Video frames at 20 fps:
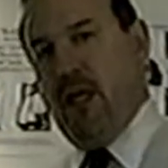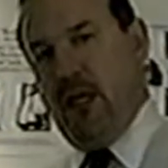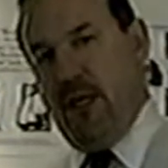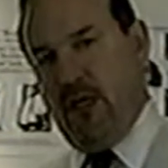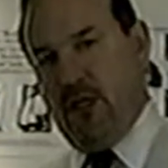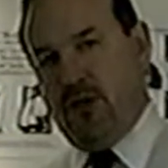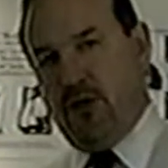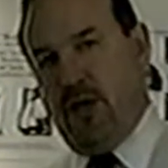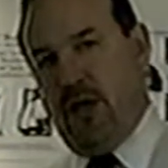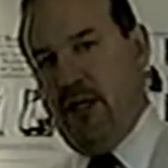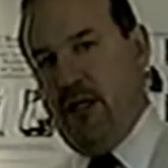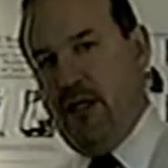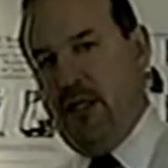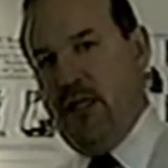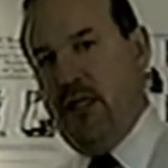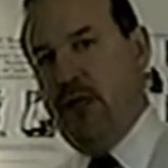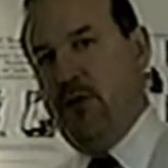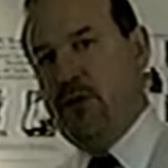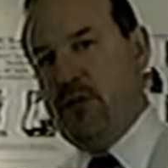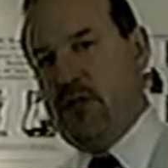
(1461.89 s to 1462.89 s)
in trying to
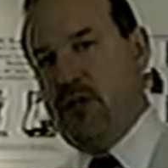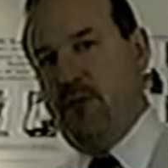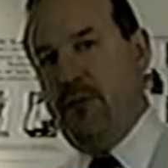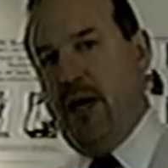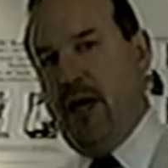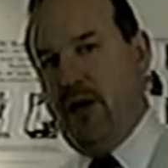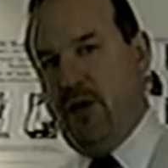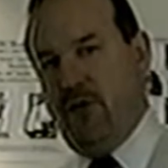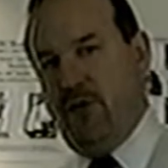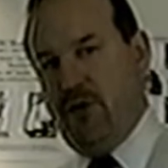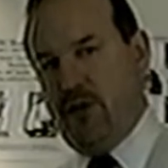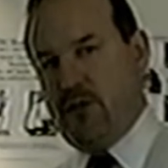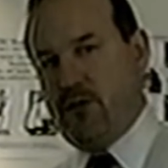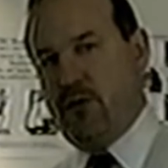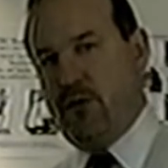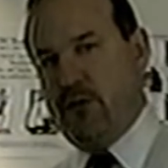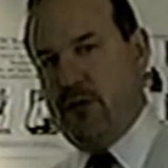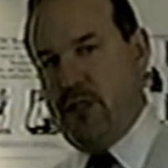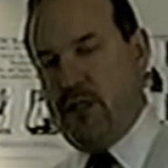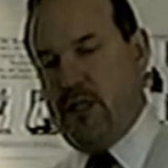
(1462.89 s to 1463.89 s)
deal with
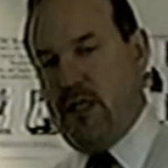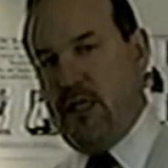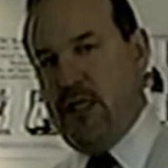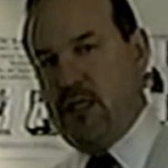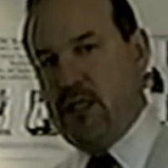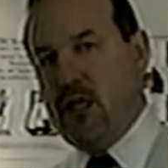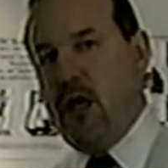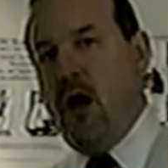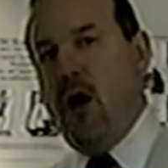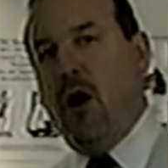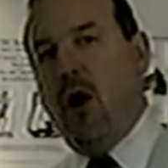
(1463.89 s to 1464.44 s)
somatovisceral disease.